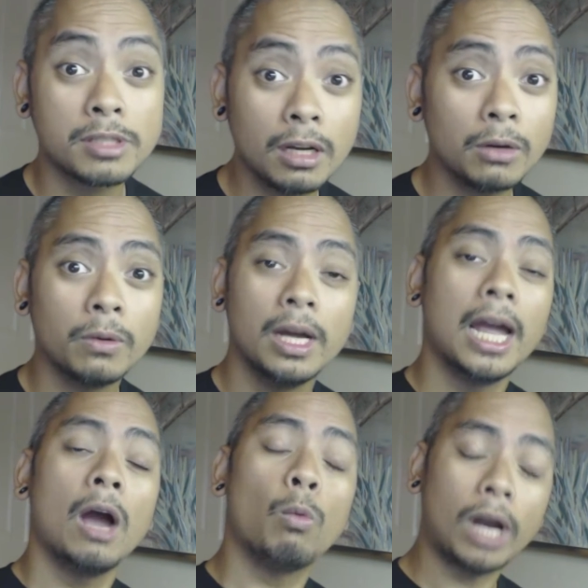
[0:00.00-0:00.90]
So
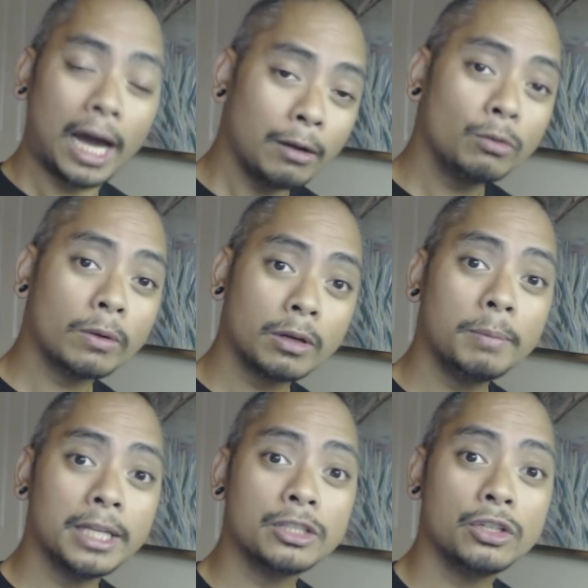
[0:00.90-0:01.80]
what I would
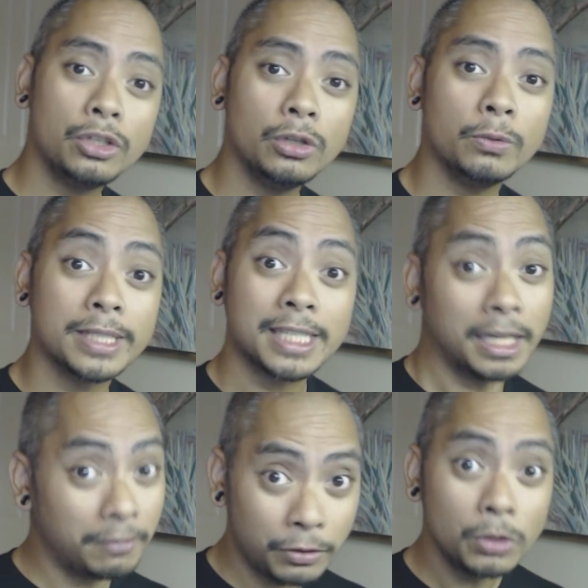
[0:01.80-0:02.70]
recommend to you is
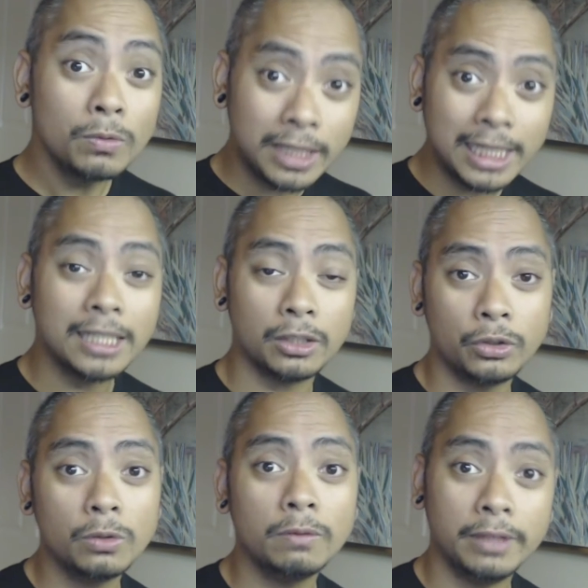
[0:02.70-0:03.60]
if you need a
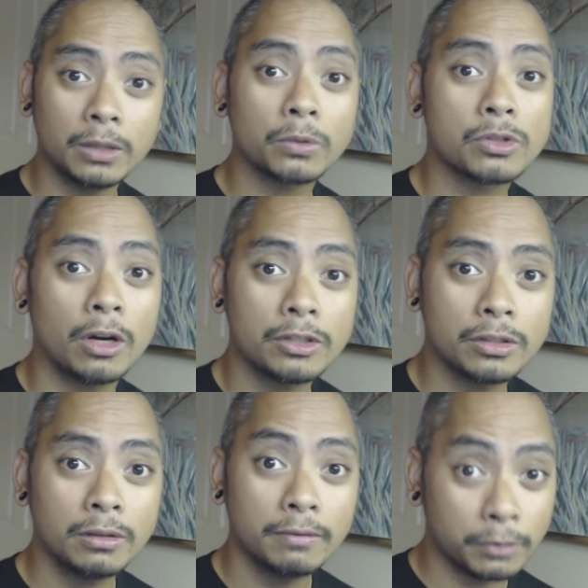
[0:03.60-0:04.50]
new vehicle
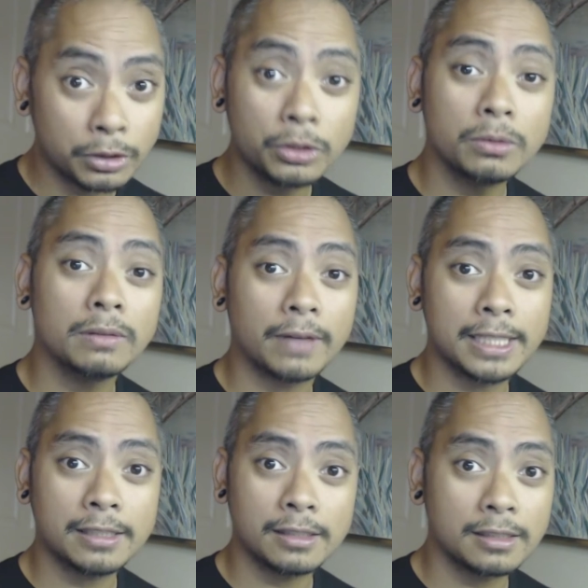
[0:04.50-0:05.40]
charger for two
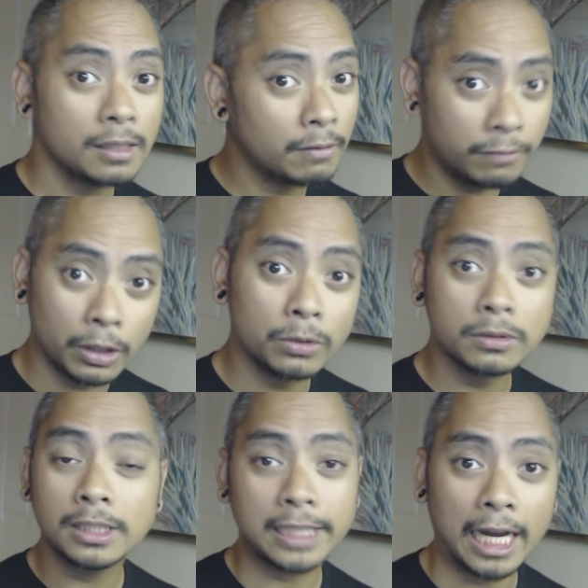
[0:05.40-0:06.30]
devices,
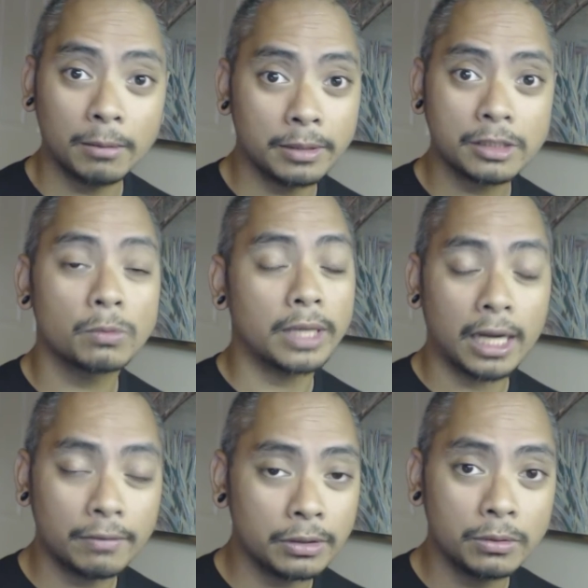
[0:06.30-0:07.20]
phones, tablets, what
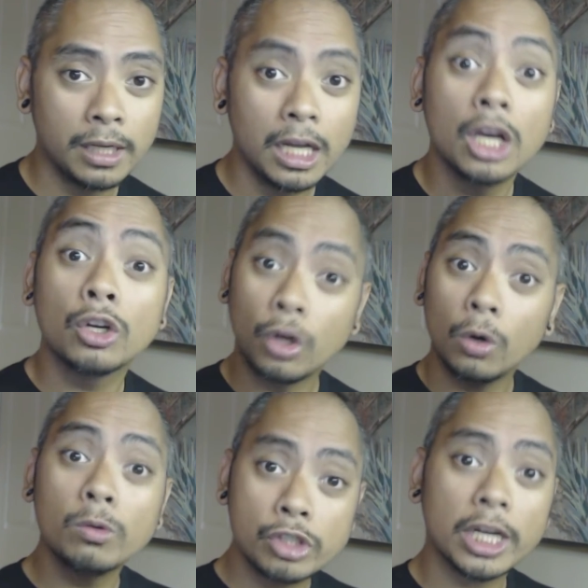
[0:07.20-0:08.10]
have you,
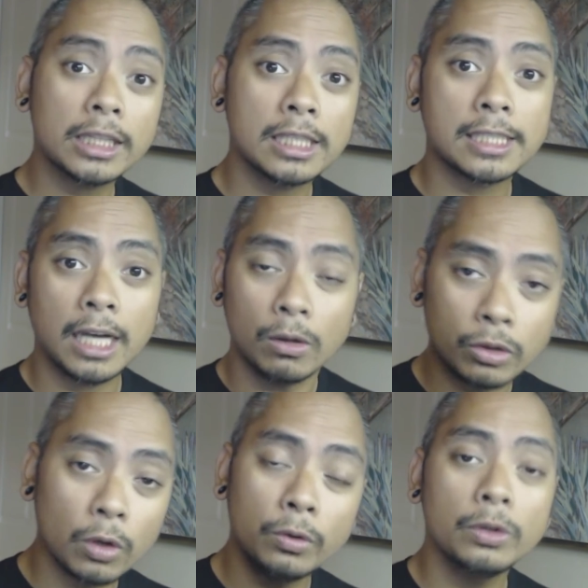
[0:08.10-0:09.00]
go check this
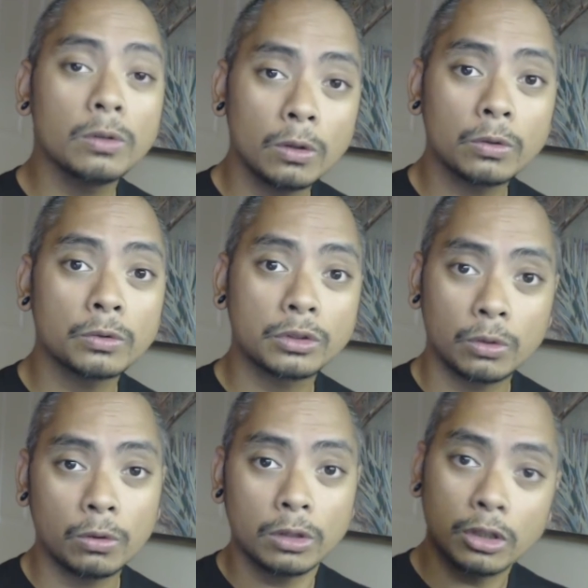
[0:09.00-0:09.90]
out. Go to your local
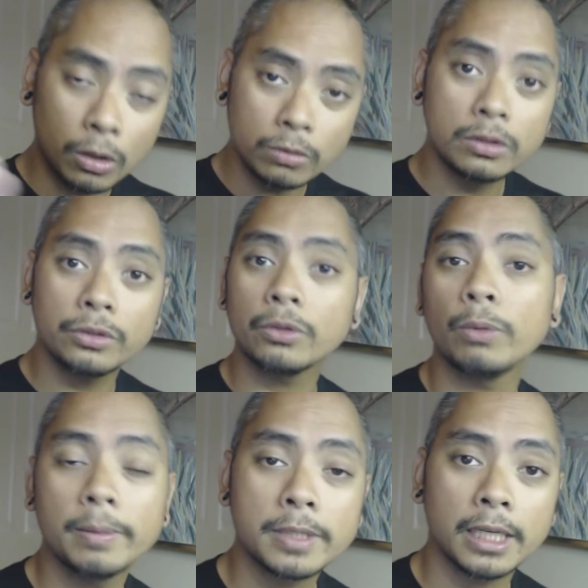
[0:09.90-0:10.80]
store, go to their
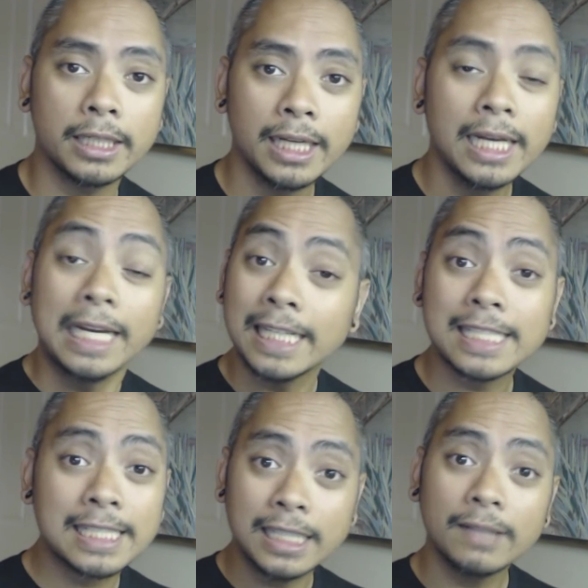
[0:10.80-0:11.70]
website, and
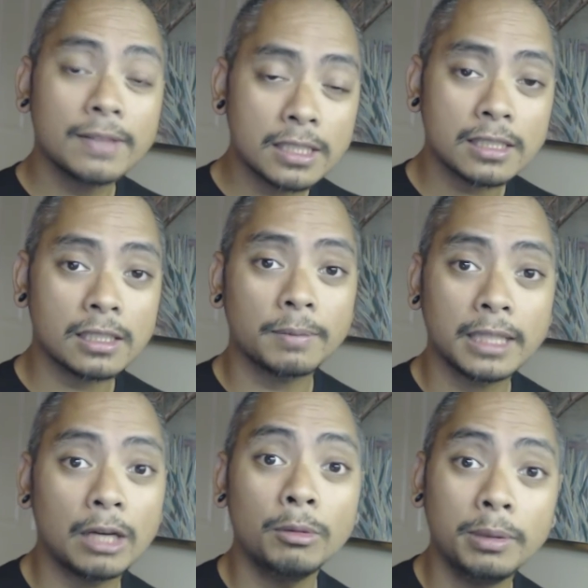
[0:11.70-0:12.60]
see if this is
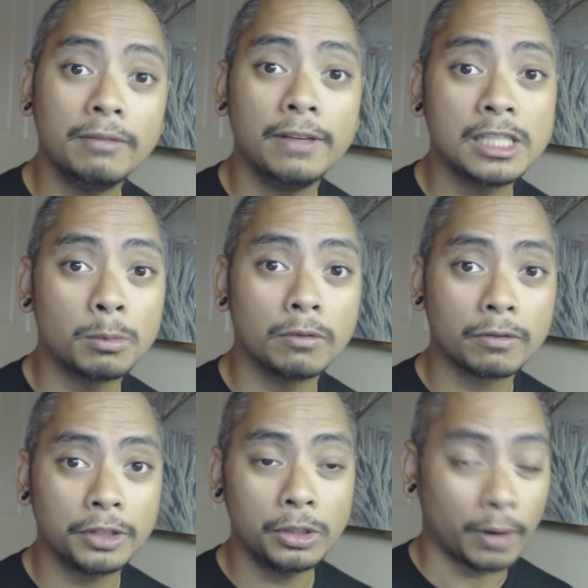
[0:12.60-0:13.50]
something that would be feasible
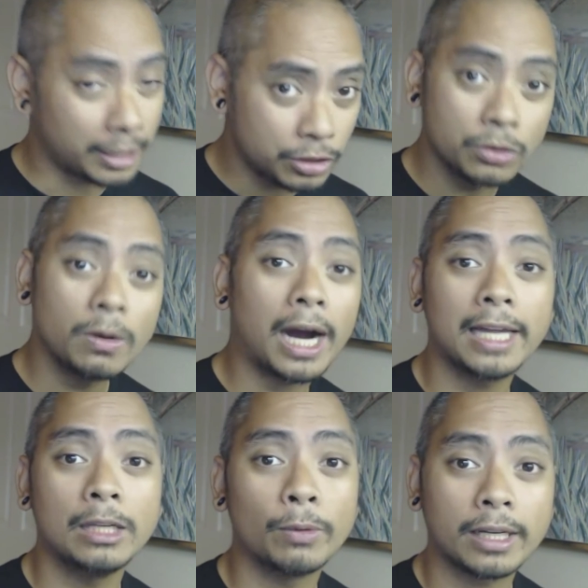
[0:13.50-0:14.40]
for you. I do
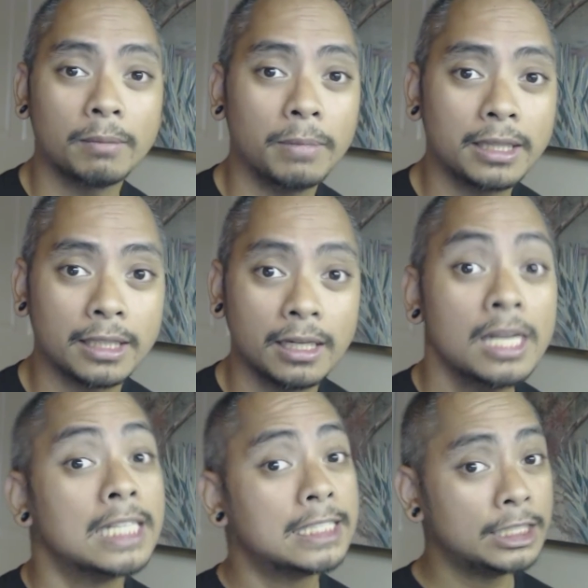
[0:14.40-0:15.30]
highly recommend it.
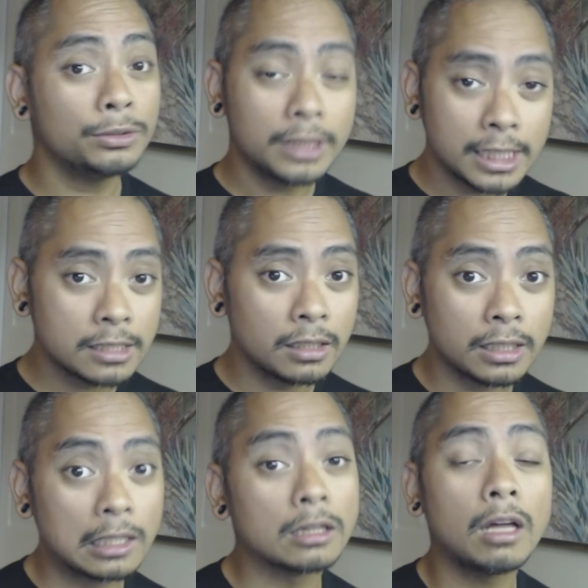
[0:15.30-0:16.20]
Tylt has
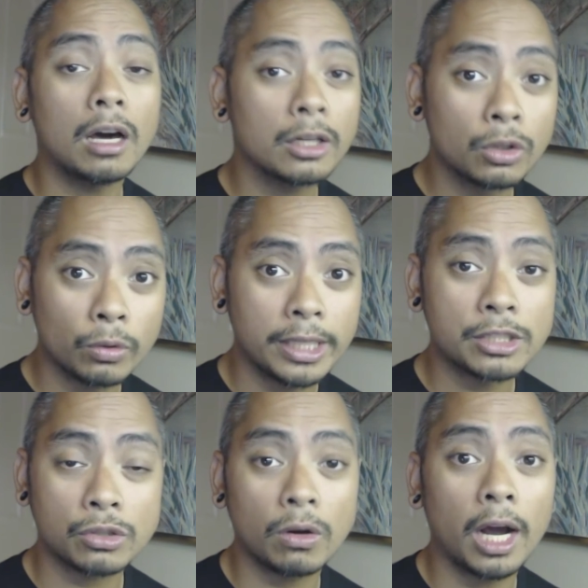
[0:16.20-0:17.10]
done a lot of great
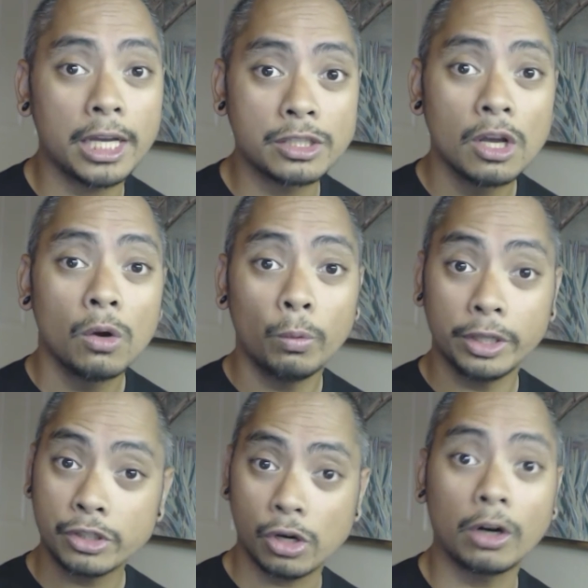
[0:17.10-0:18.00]
strides
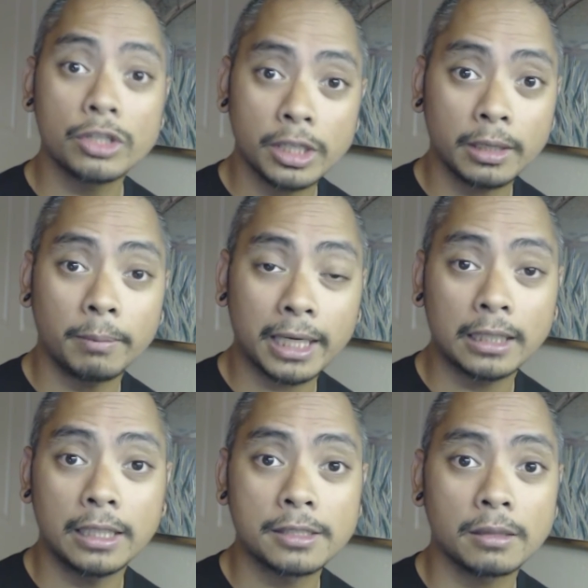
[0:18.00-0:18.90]
with charging
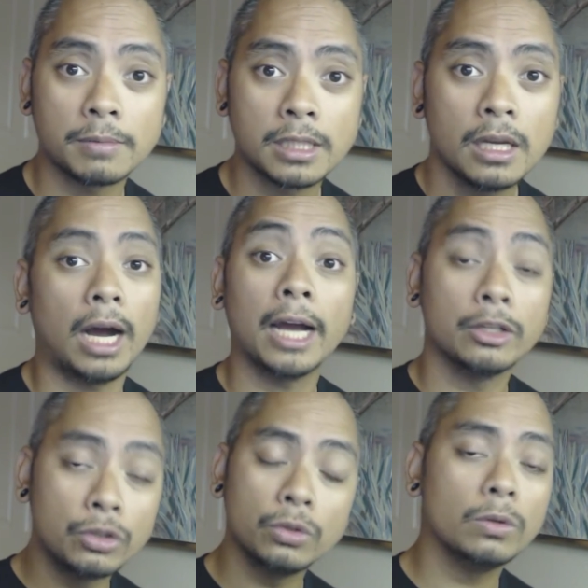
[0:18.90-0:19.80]
mechanisms. So
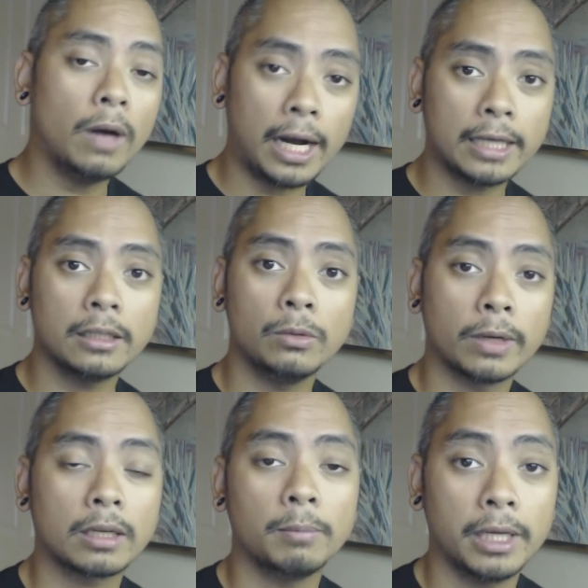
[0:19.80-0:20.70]
I do highly
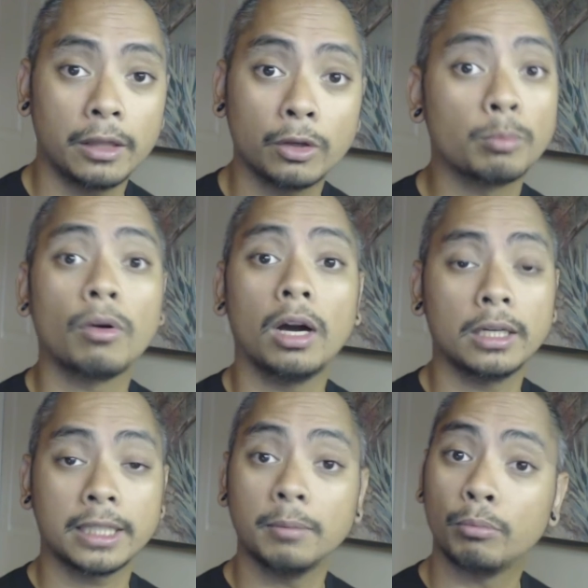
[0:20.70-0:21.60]
recommend their
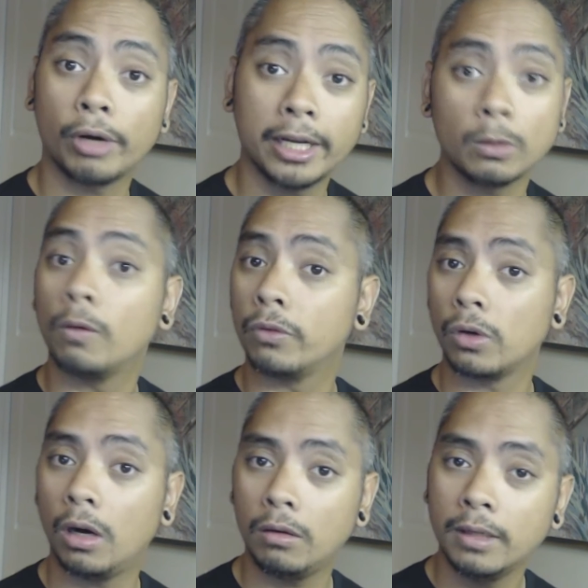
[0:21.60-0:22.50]
product and brand
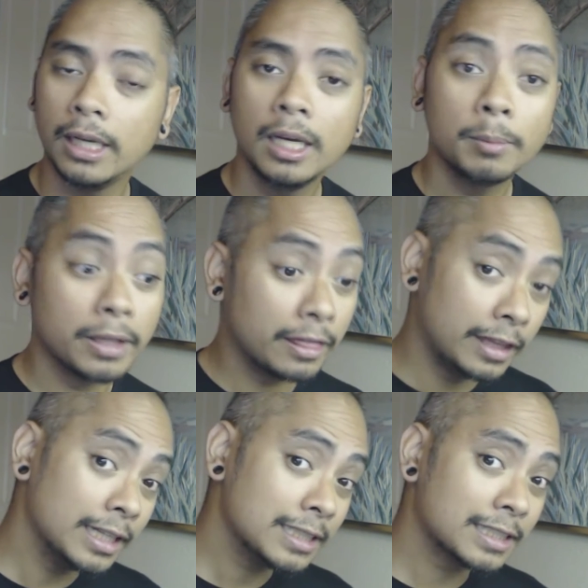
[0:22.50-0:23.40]
overall, but
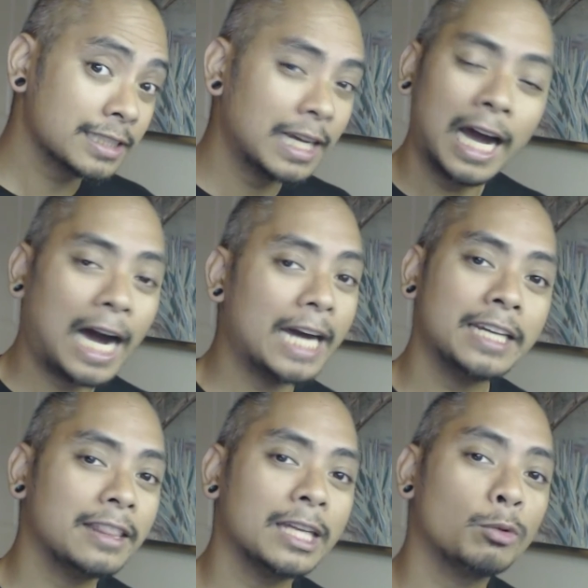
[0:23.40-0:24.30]
this I
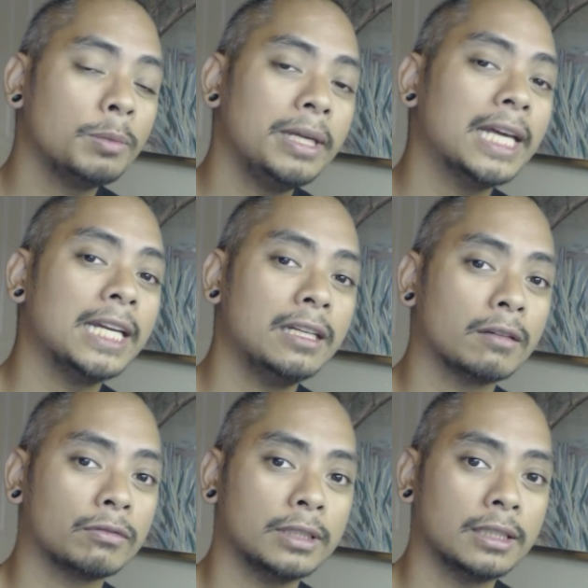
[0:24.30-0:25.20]
didn't think would be any
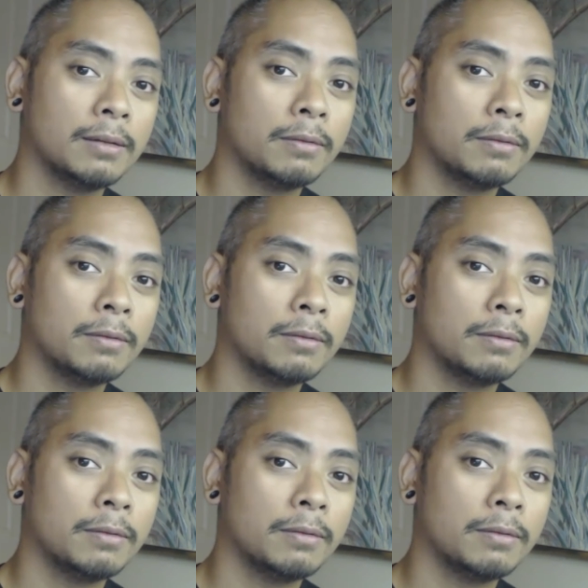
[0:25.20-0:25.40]
different.